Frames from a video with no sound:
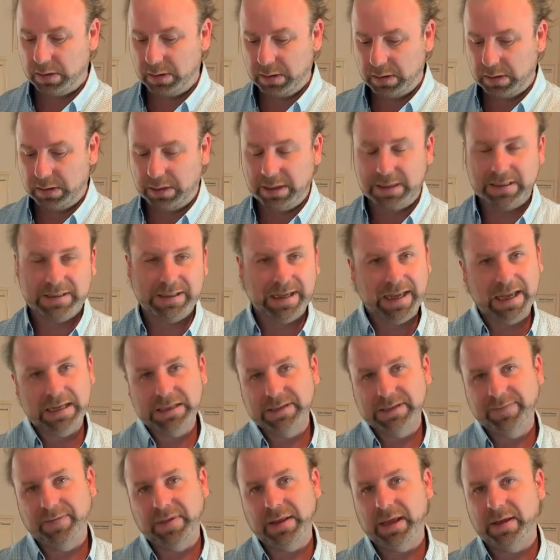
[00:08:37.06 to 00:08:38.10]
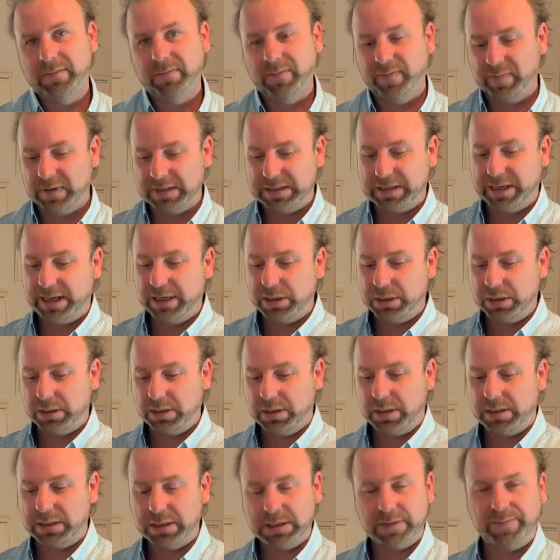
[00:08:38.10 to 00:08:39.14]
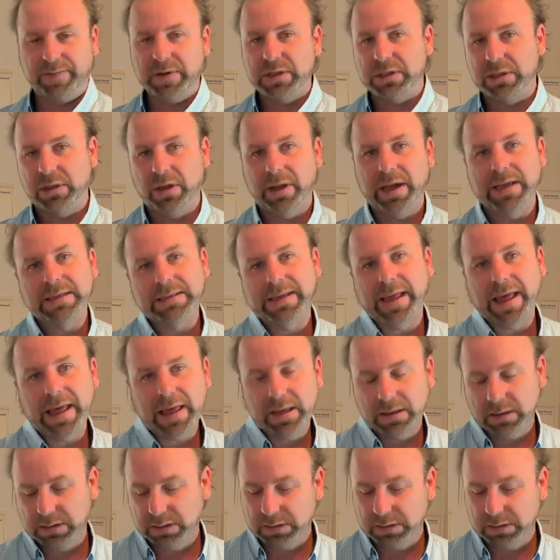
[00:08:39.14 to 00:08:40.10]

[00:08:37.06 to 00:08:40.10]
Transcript: You just ask for that with intention and just visualize that.